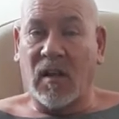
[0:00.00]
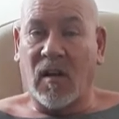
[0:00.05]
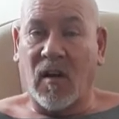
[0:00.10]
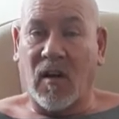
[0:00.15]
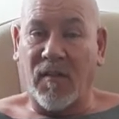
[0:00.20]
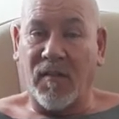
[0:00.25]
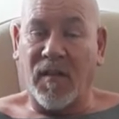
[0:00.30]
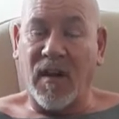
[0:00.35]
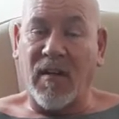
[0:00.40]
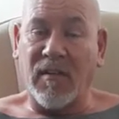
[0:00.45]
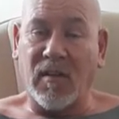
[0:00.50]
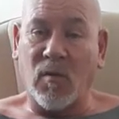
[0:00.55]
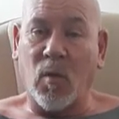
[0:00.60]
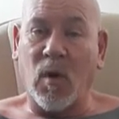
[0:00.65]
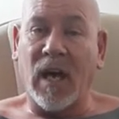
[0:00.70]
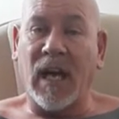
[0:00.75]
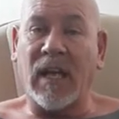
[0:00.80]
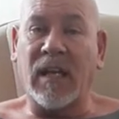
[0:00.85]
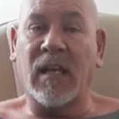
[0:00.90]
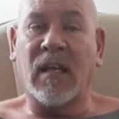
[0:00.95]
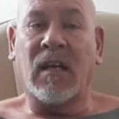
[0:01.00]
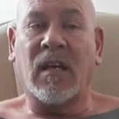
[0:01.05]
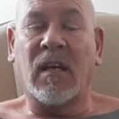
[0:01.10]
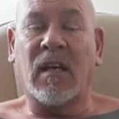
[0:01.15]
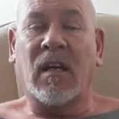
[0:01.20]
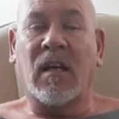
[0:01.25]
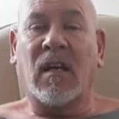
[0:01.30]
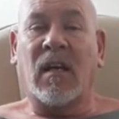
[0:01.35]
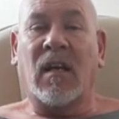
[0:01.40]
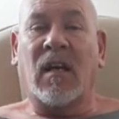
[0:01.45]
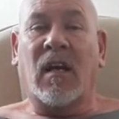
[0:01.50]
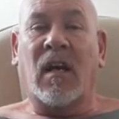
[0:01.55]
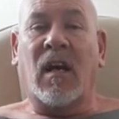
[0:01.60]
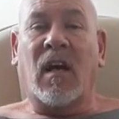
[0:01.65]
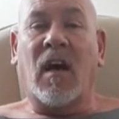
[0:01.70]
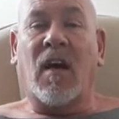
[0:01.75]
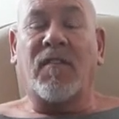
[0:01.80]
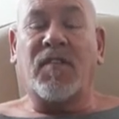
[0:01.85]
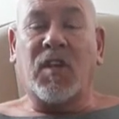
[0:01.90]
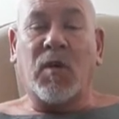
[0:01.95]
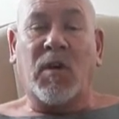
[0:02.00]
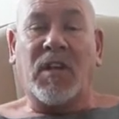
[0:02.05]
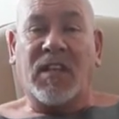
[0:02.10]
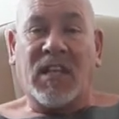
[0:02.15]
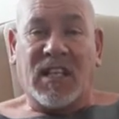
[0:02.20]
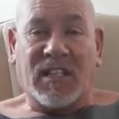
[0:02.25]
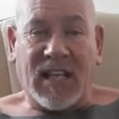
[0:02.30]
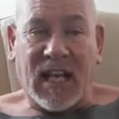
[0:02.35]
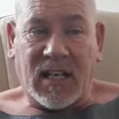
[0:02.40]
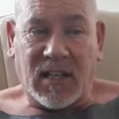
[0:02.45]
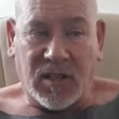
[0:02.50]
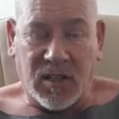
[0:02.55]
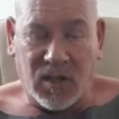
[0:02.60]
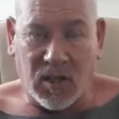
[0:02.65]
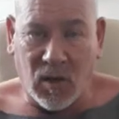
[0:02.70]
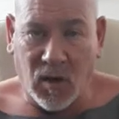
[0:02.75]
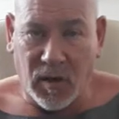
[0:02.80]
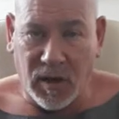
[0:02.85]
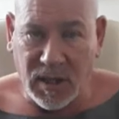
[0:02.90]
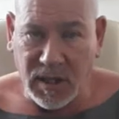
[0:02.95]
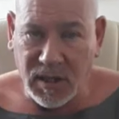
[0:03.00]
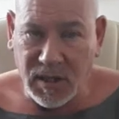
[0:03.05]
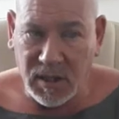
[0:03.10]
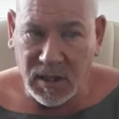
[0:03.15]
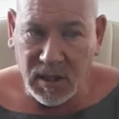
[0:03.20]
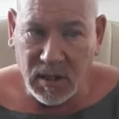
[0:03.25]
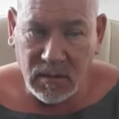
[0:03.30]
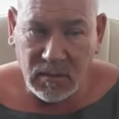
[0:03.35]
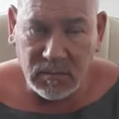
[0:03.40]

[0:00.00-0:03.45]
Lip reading: I've found a way of doing these exercises